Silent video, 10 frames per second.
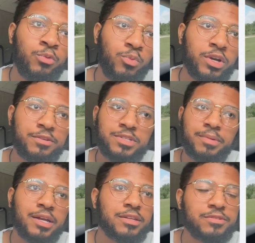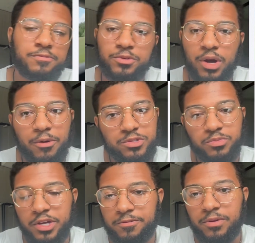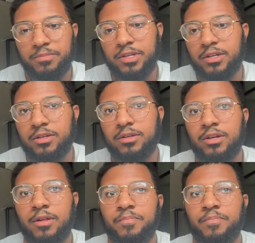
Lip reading: What if somebody lives a few hours away from the